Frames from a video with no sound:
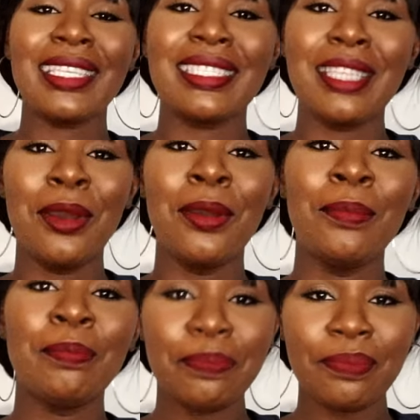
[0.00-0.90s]
So
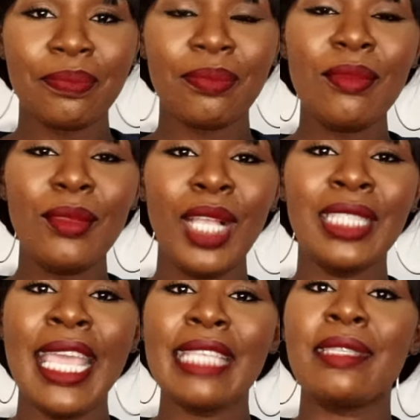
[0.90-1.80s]

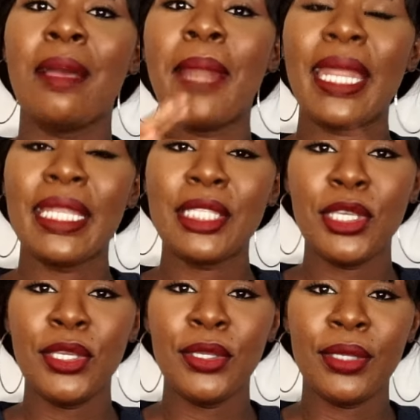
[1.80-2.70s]
yeah, so I'm planning
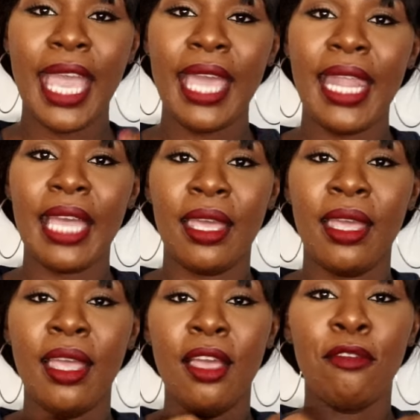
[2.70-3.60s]
to get like
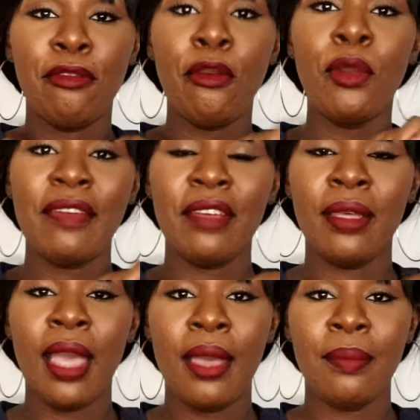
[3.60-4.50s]
a four
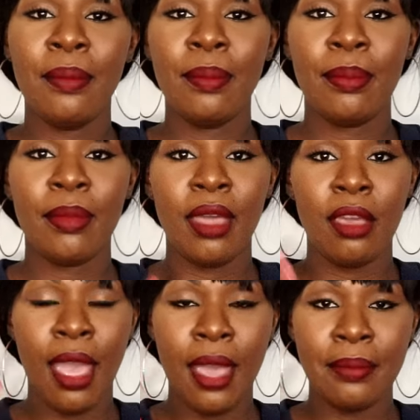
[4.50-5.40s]
leather
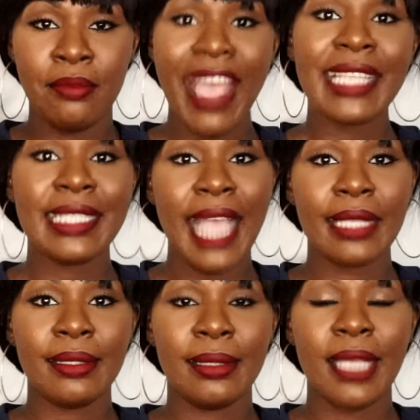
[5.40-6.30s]

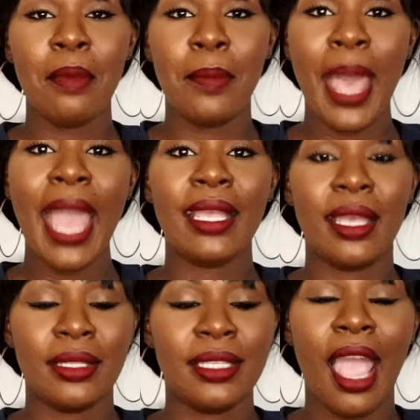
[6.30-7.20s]
rucksack type of bag
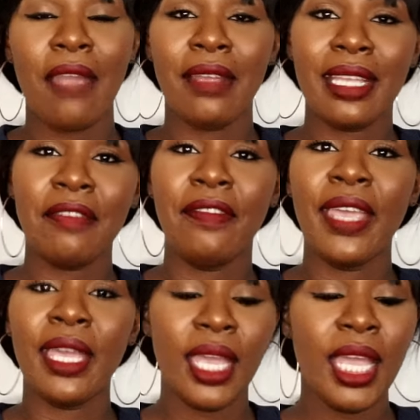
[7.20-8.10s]
to carry, because I
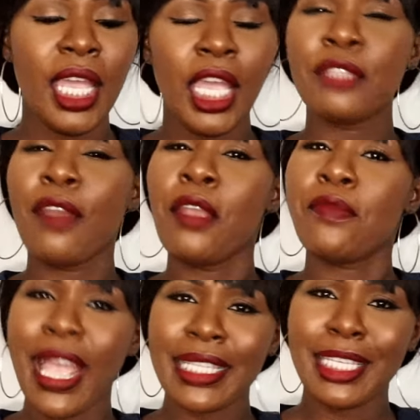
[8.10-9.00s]
think it's very
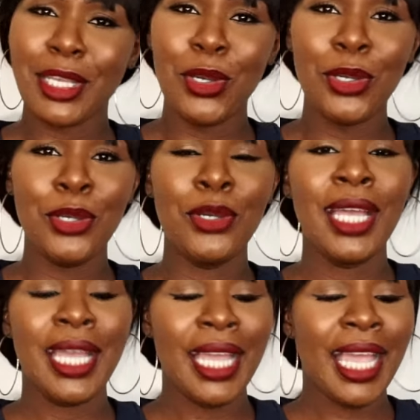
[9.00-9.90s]
practical.
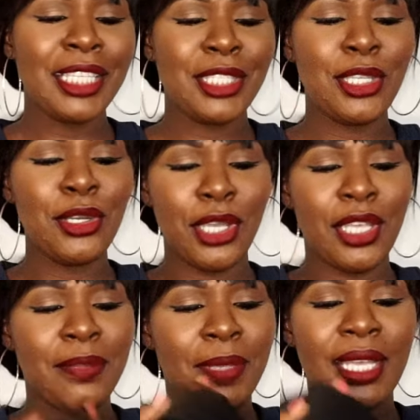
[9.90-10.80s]
It's so
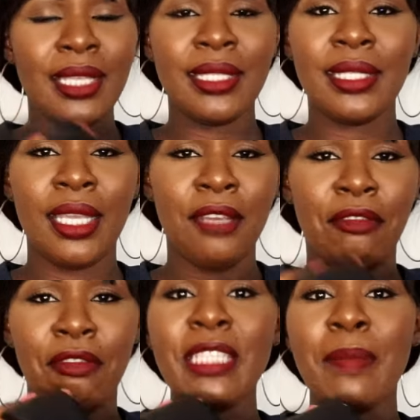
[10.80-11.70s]
good because it
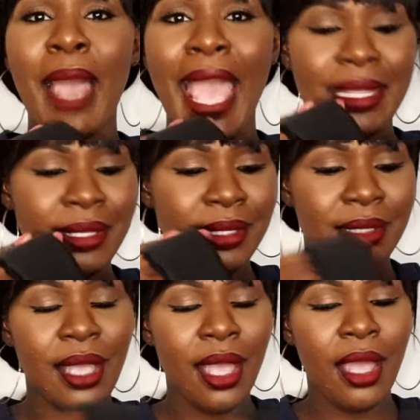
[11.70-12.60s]
frees my
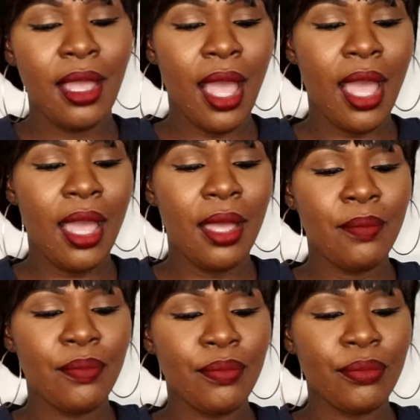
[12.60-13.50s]
hands
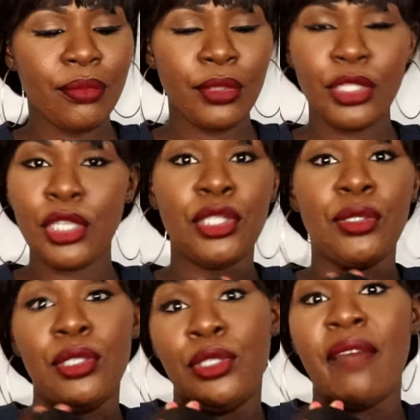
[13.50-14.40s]
to
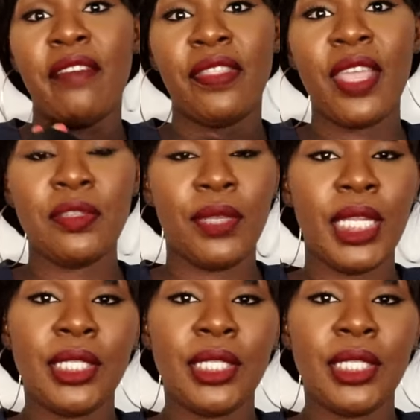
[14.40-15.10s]
do other things really.